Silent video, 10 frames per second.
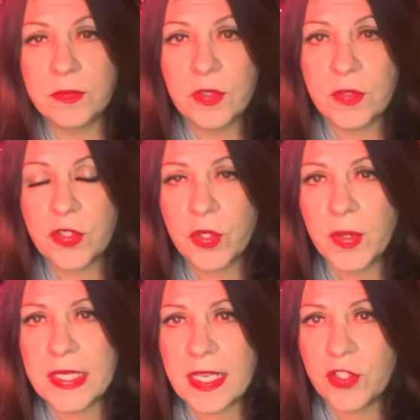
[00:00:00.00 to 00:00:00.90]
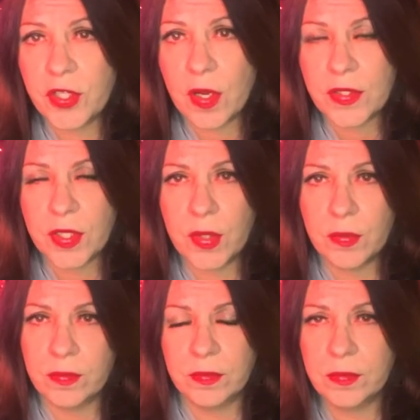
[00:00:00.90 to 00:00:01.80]
stories, and she also
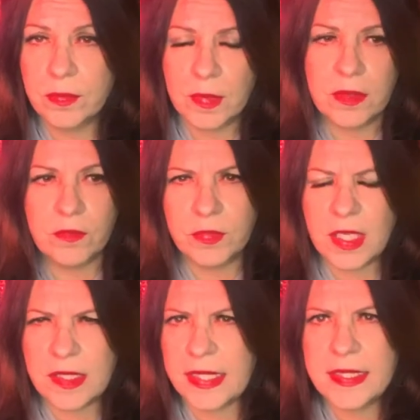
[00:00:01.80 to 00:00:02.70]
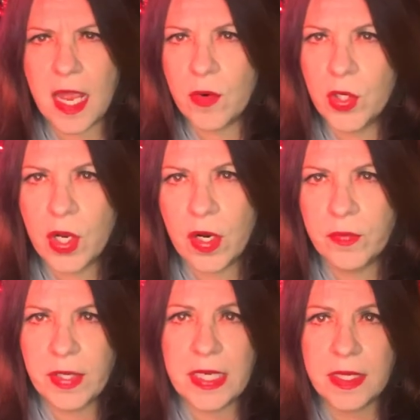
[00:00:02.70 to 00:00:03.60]
does like tarot card
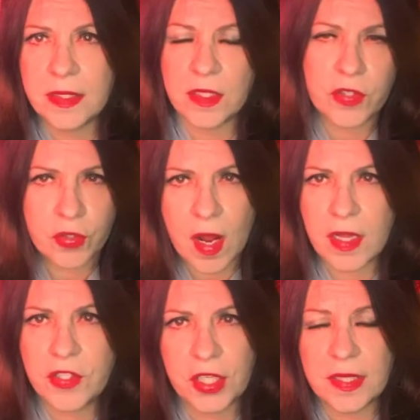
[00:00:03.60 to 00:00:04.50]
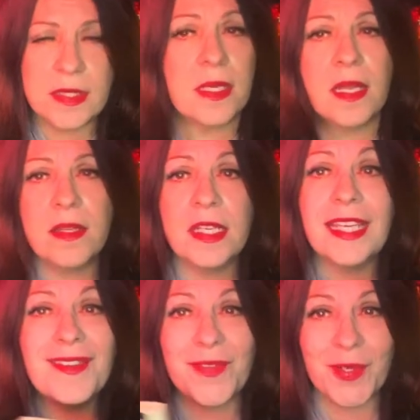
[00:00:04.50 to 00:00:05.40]
readings and astrology and this kind of thing,
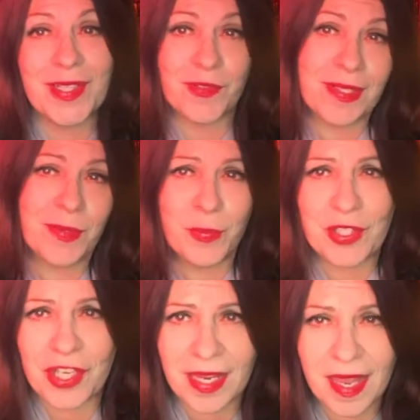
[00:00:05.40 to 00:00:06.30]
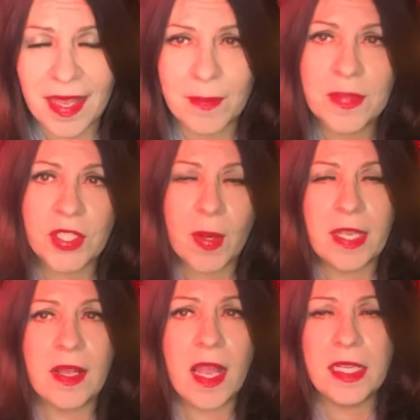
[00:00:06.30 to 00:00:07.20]
if you're interested, which I am. So I
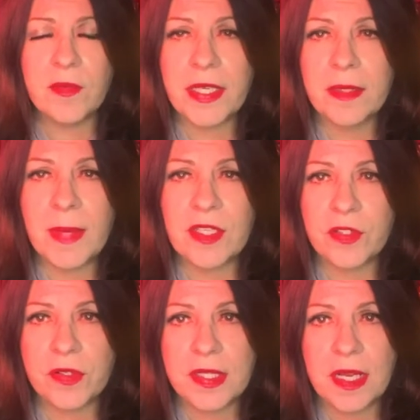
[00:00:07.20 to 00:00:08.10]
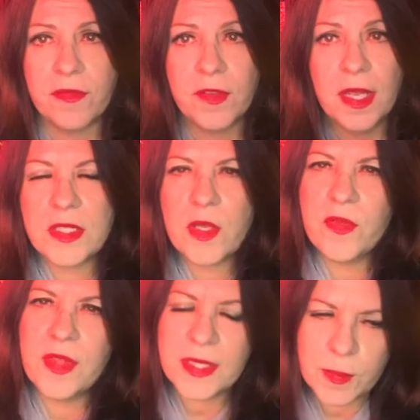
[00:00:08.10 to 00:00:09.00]
highly recommend her stuff. So
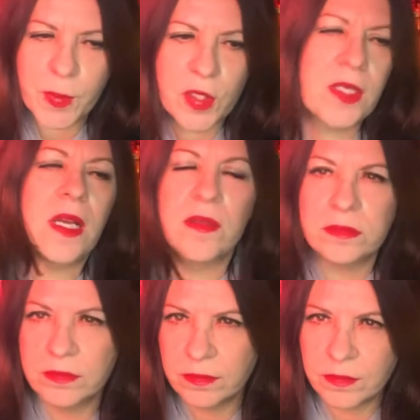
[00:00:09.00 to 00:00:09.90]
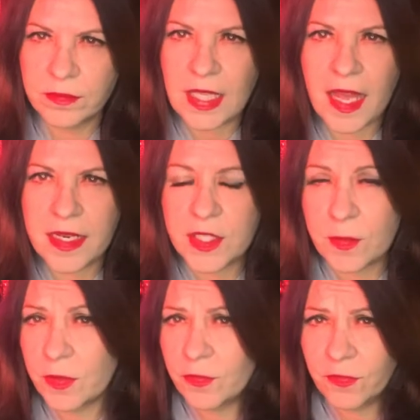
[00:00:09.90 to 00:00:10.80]
this book had its
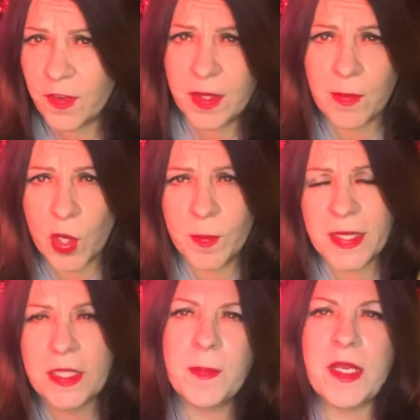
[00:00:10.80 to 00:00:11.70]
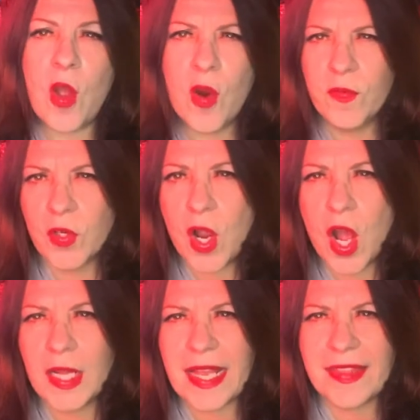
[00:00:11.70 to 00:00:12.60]
fun moments, but
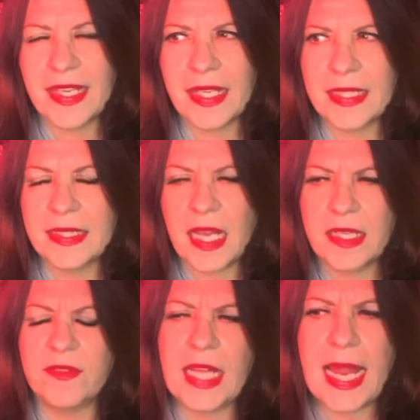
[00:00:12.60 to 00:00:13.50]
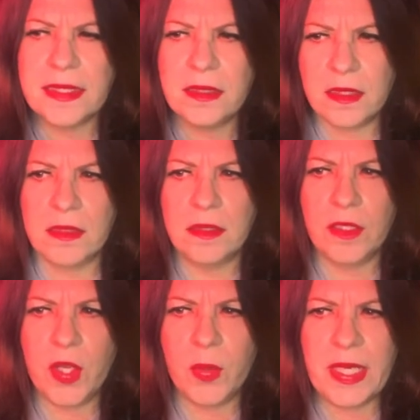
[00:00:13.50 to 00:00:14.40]
overall, I think it kind of lacked a
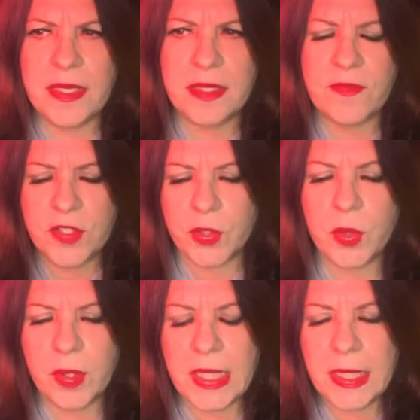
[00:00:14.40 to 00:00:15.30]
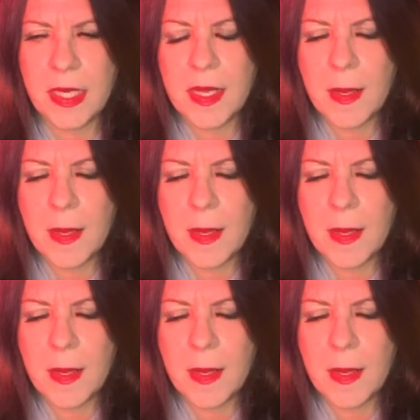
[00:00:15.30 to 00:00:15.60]
cohesive story.